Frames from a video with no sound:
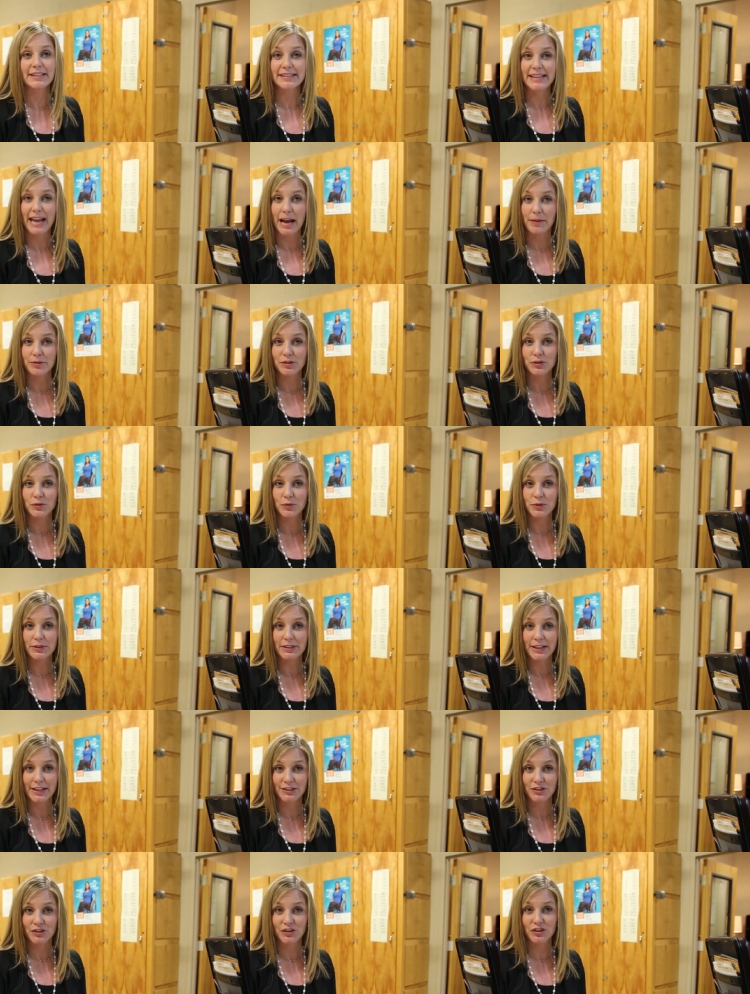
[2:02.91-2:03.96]
establish a
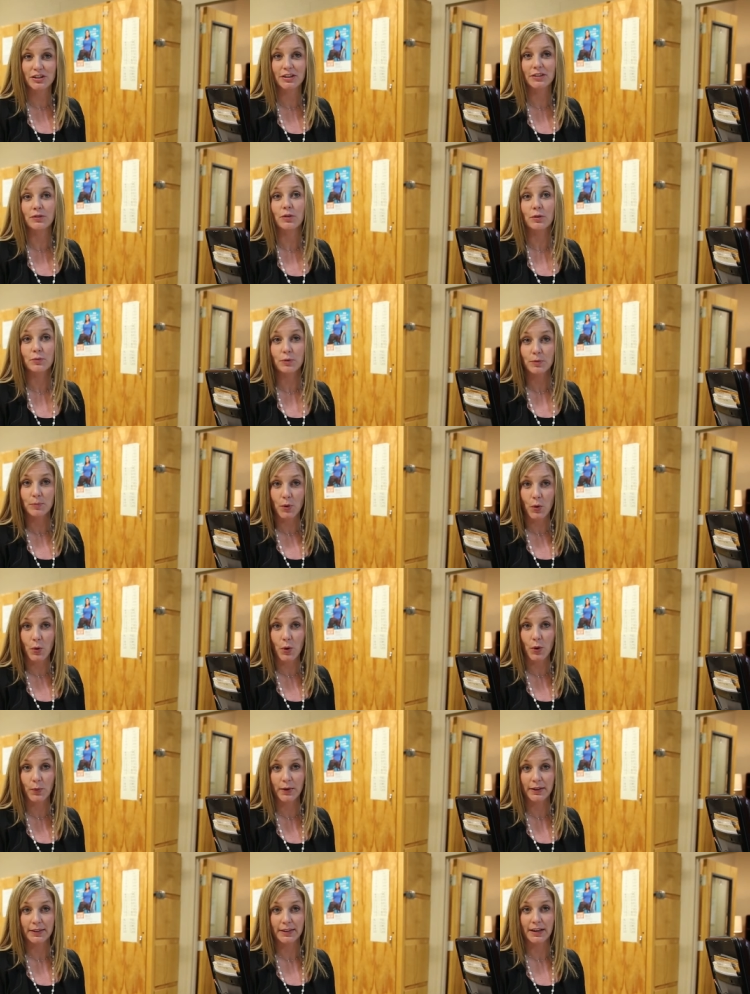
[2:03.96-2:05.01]
relationship or
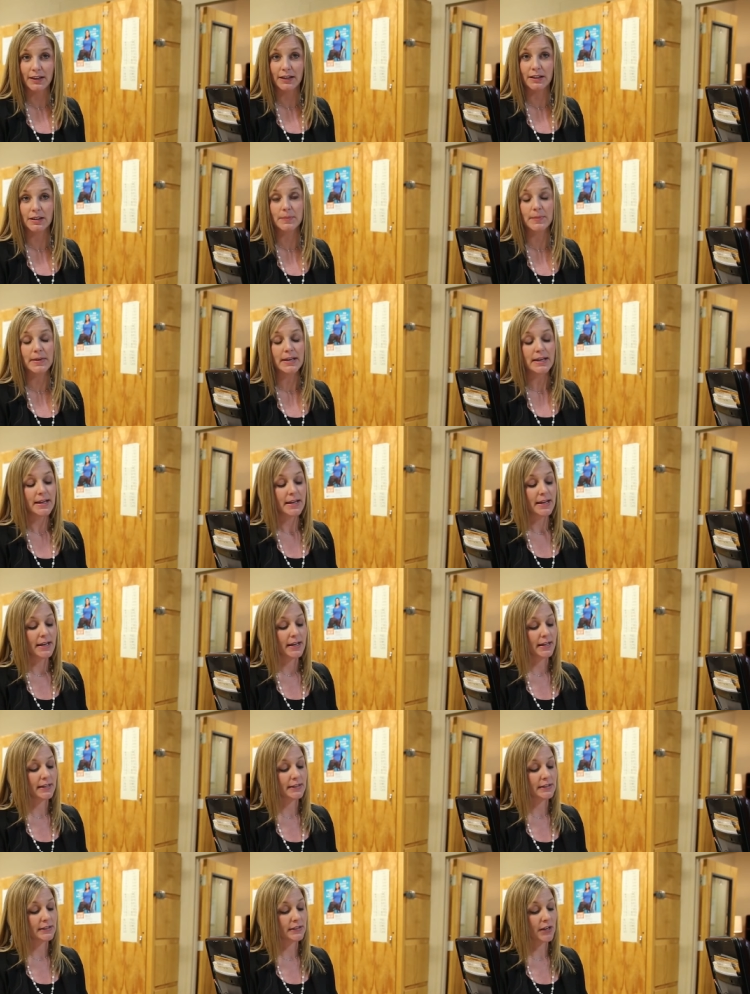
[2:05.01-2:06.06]
rapport with them.
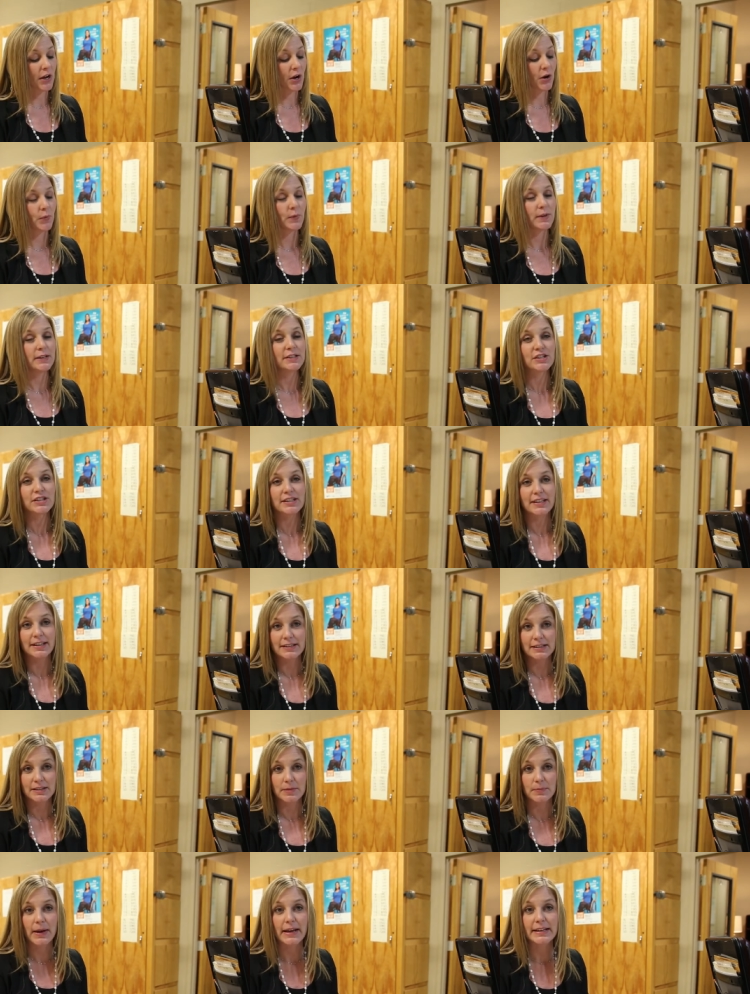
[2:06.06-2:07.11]
And so we just get
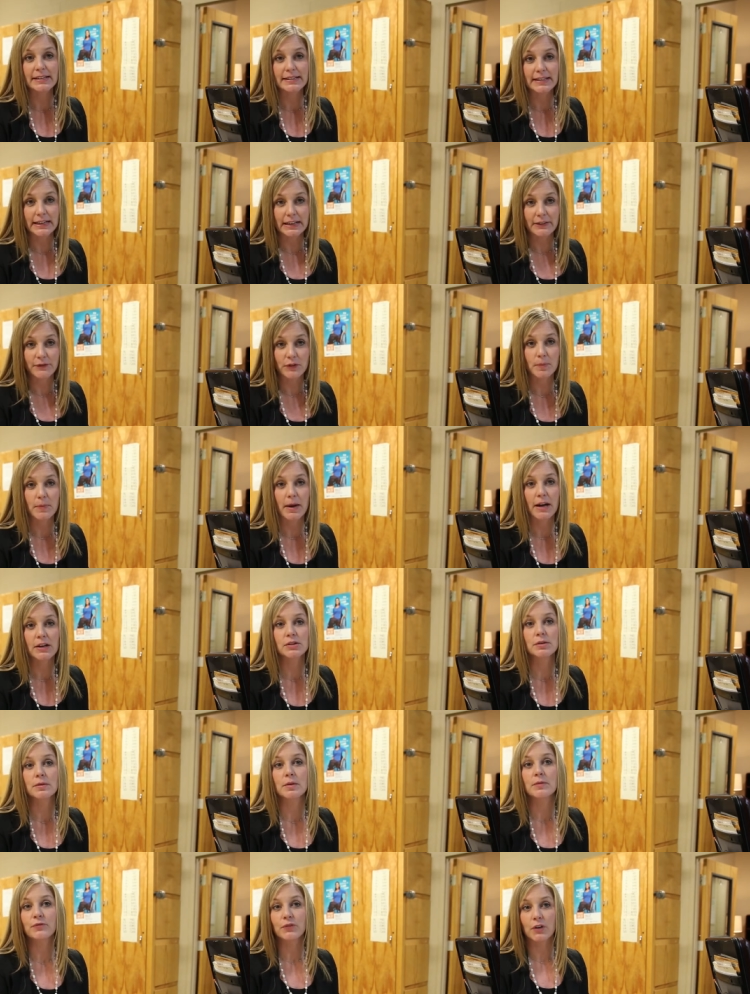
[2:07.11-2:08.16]
some basic information
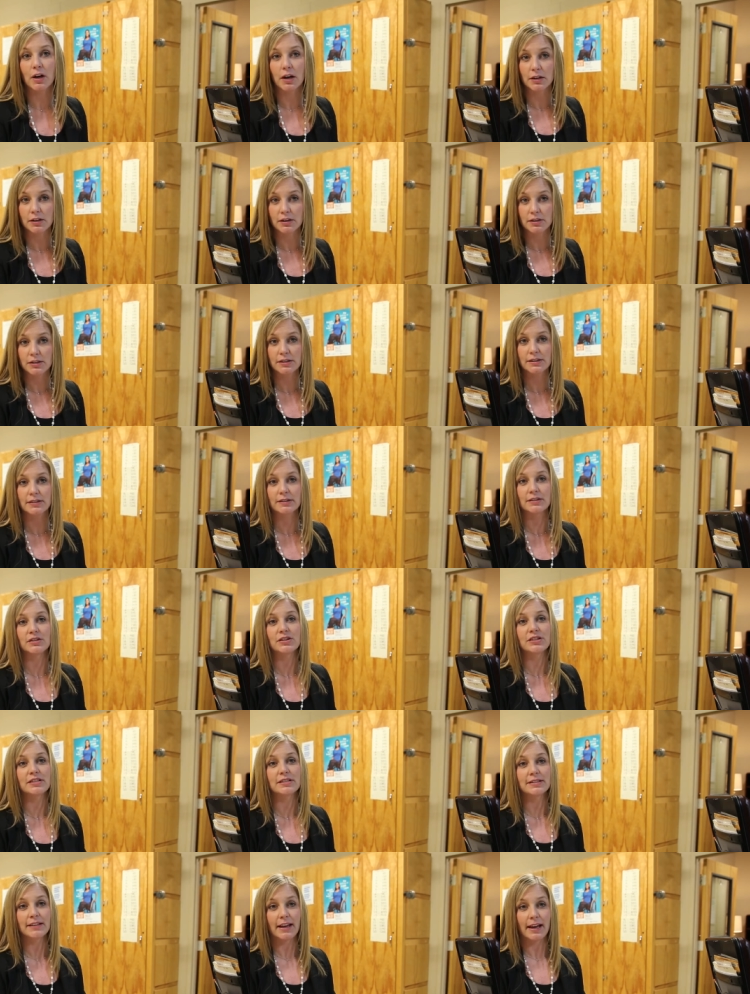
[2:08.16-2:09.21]
from them first and
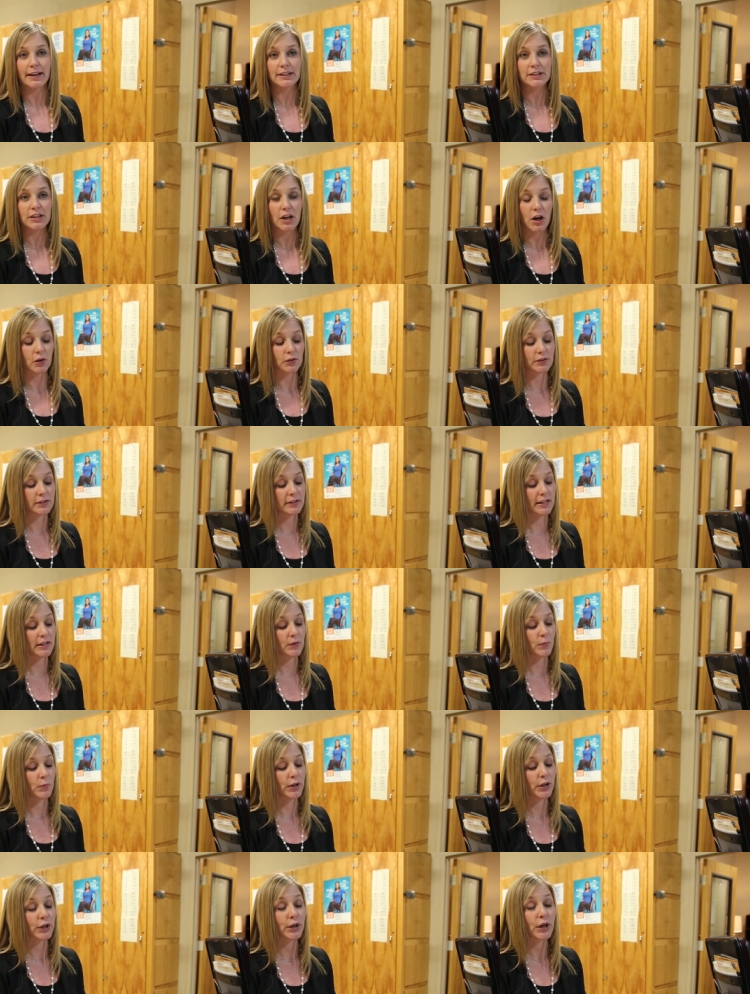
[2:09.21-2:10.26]
just kind of talk to them.
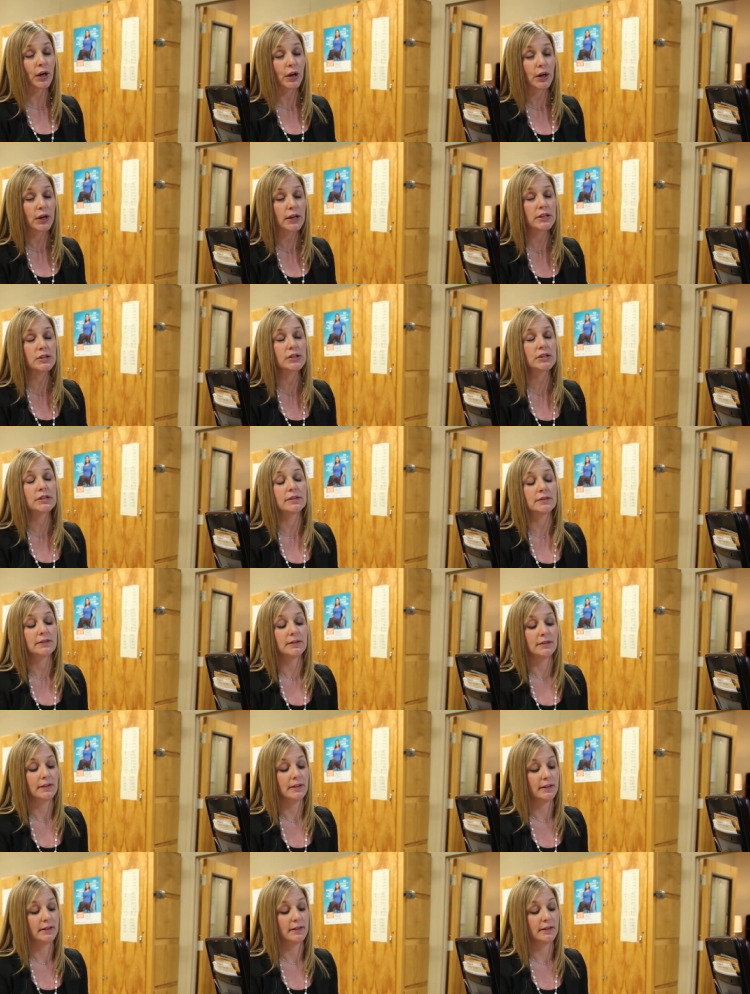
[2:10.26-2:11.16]
We encourage